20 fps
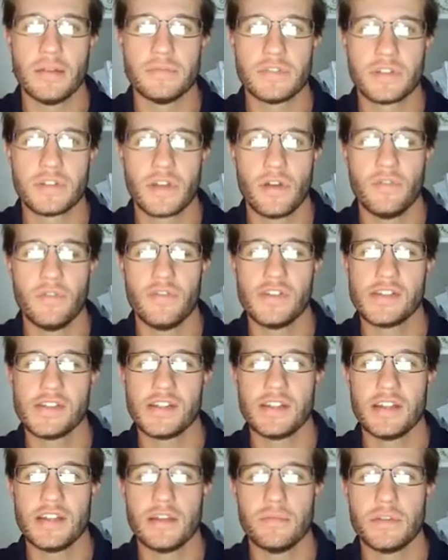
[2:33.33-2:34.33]
So go visit
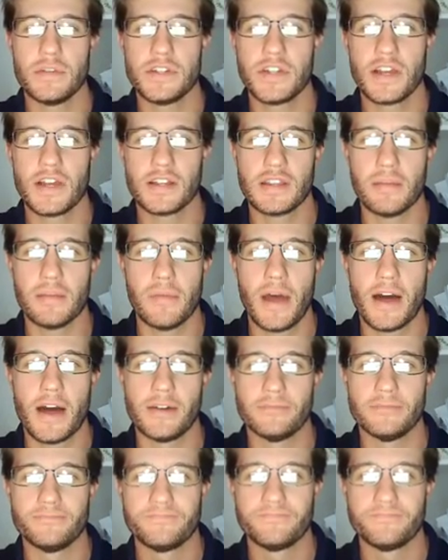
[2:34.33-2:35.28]
them and check them out.